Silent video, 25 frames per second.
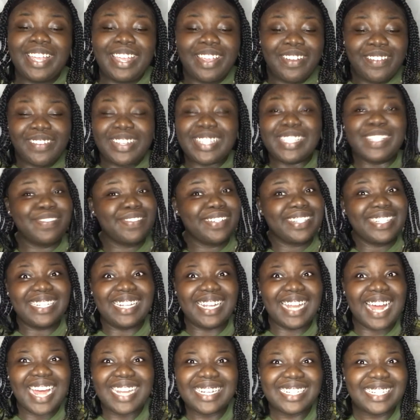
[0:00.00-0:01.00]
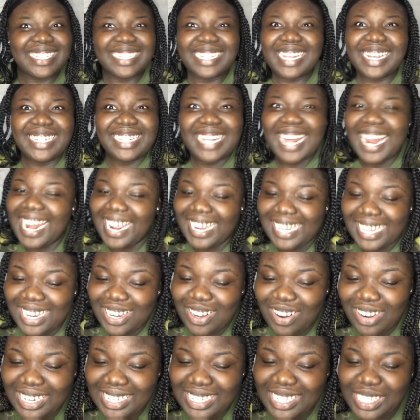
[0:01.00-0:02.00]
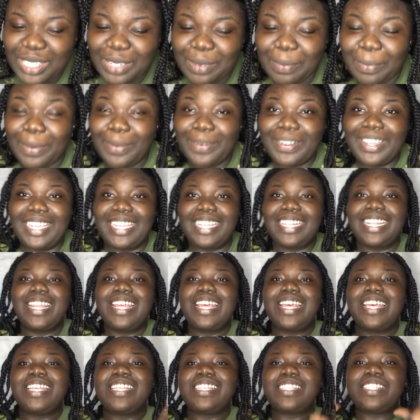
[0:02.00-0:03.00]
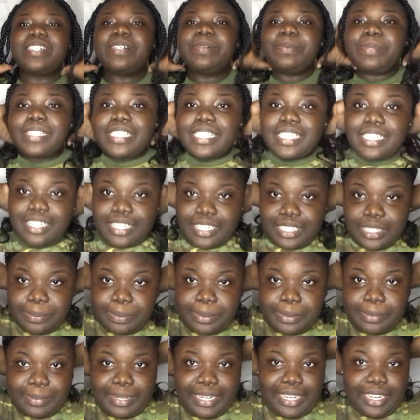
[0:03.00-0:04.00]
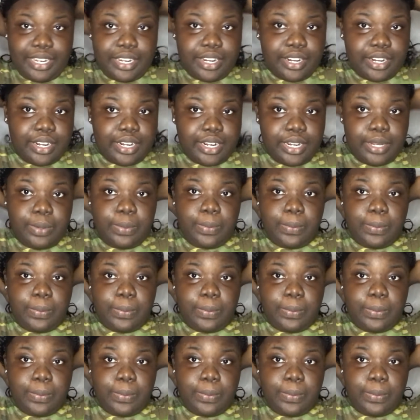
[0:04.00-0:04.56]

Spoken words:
With some good lashes like that, I cannot disappoint. So I'm just going to put my hair in